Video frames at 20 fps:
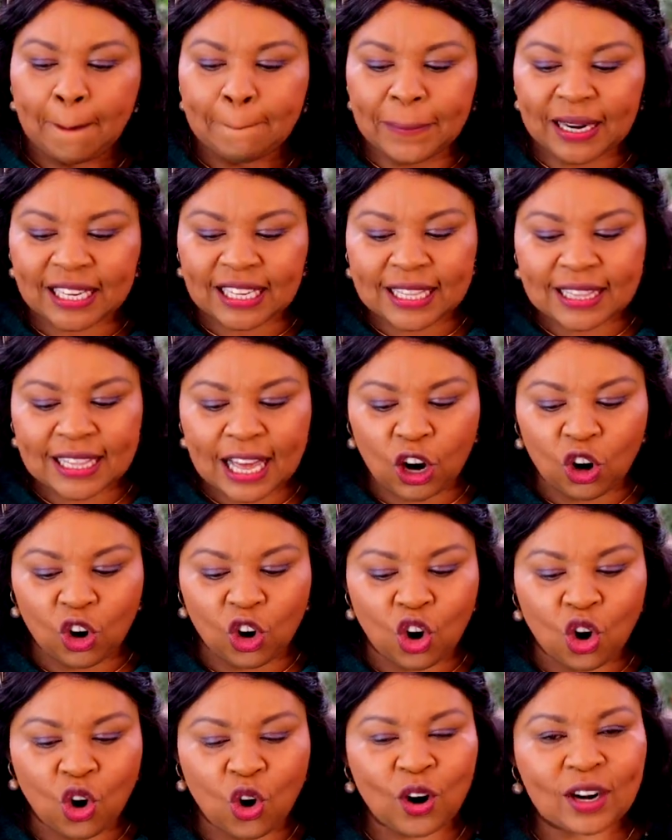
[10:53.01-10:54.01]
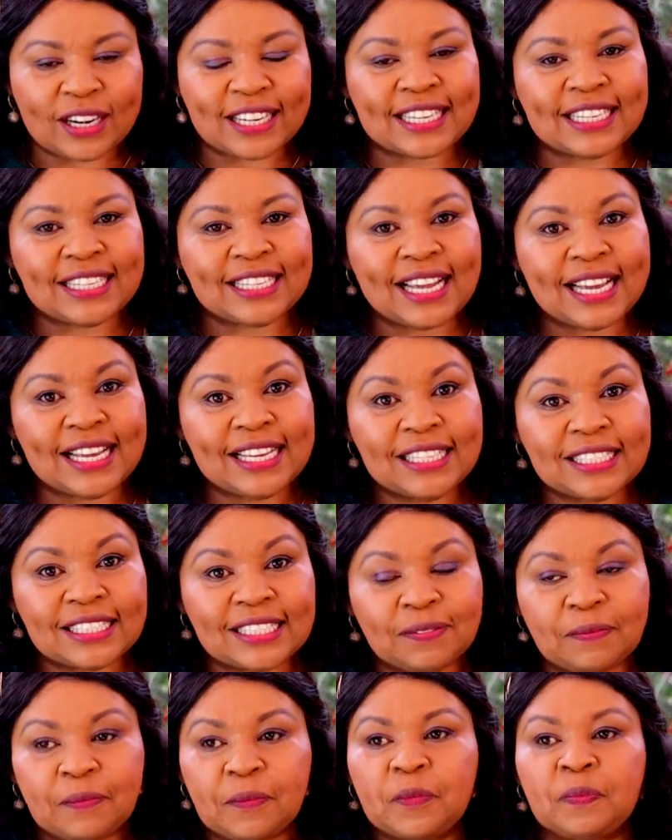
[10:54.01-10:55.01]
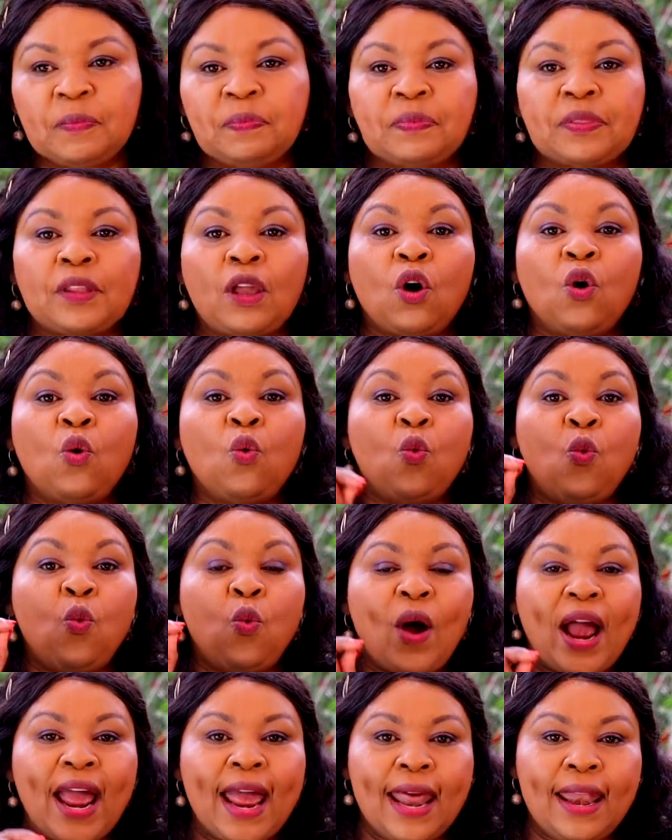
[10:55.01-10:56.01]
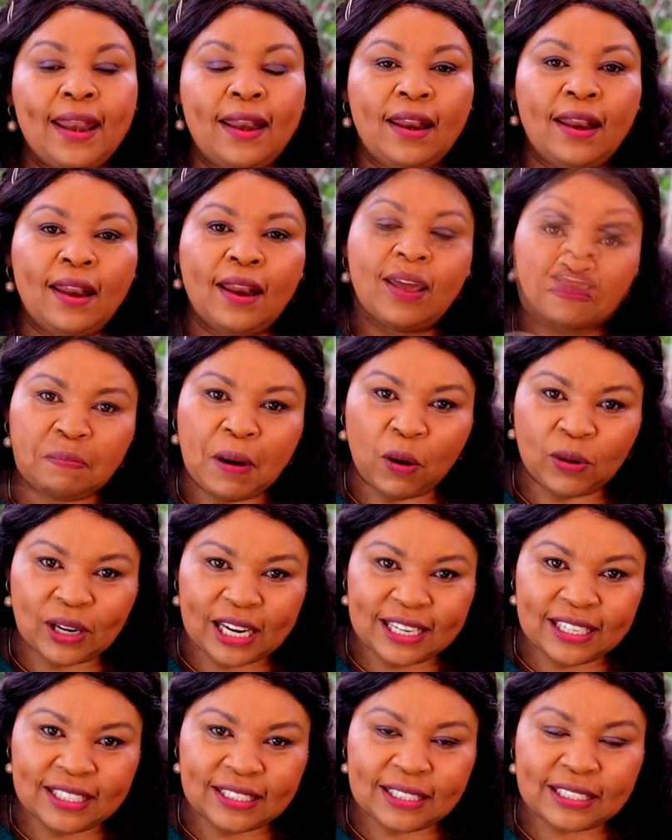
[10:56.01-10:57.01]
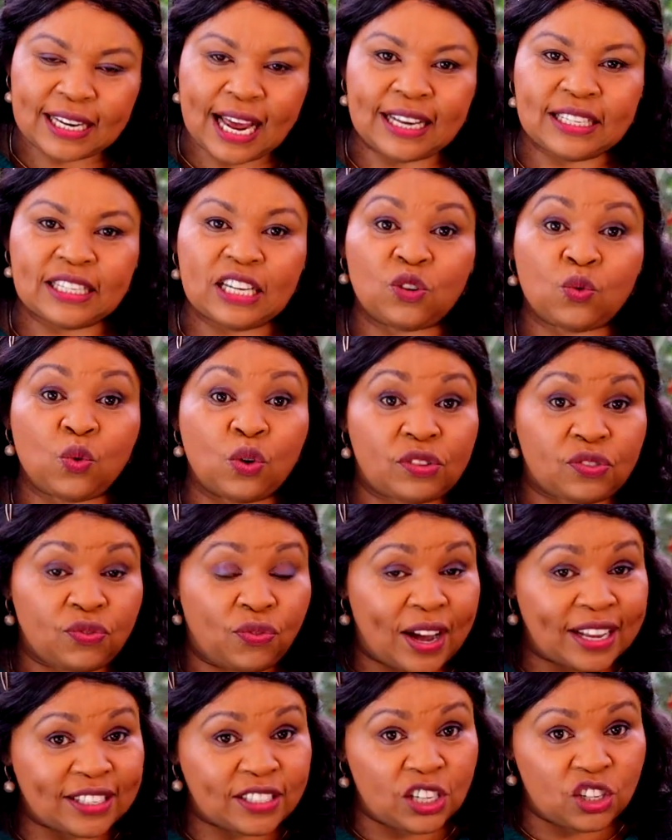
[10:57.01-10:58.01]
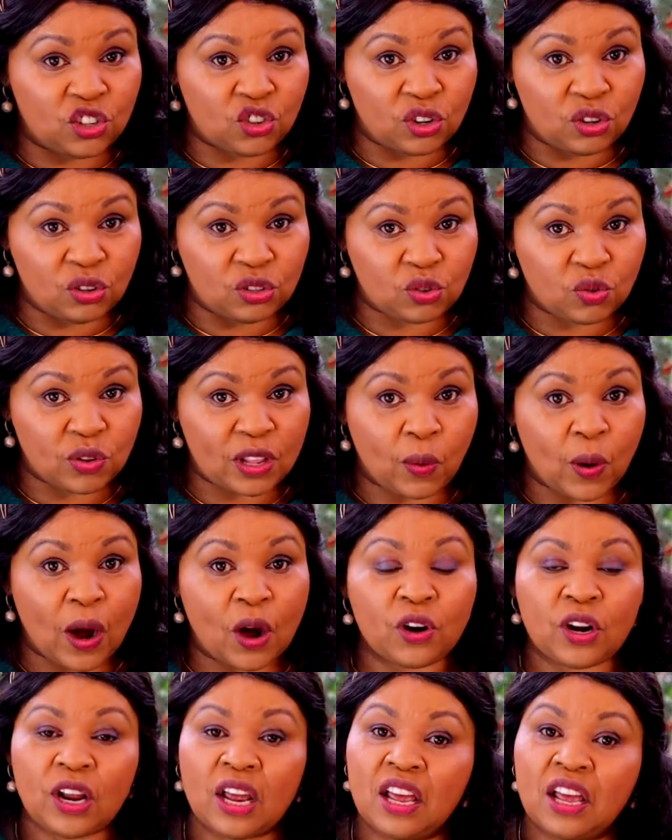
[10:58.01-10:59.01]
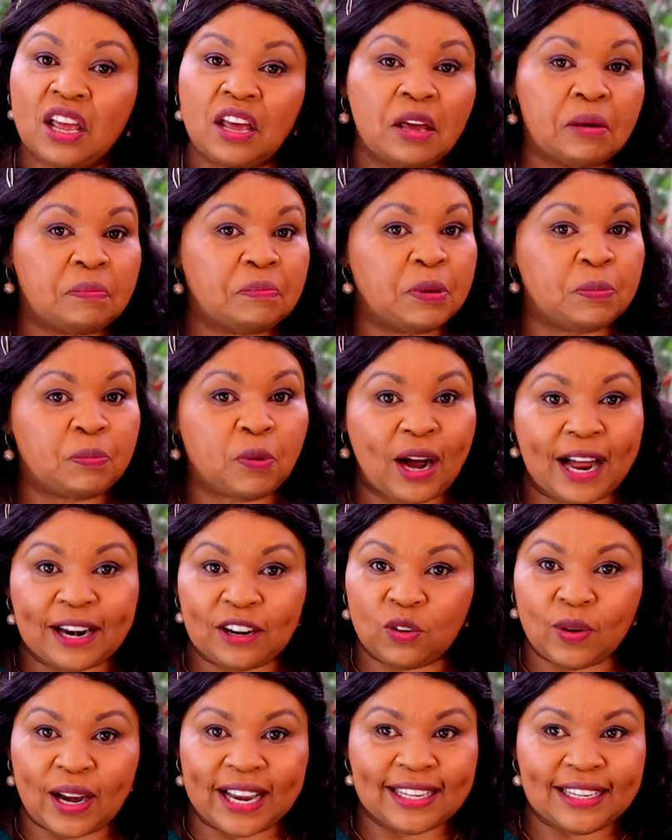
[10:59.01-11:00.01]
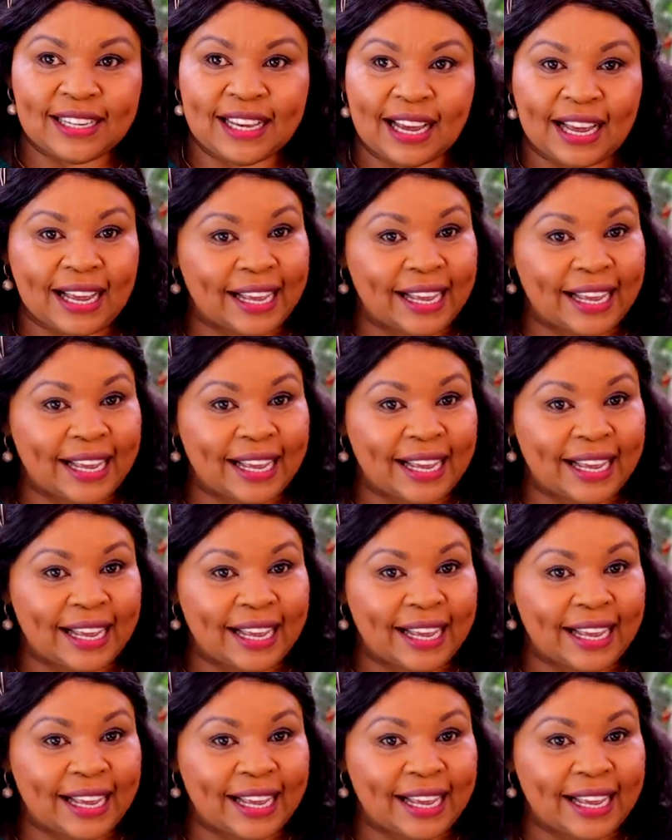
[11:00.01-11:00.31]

But in the old days, when powder detergent was first introduced to the world, people had no idea.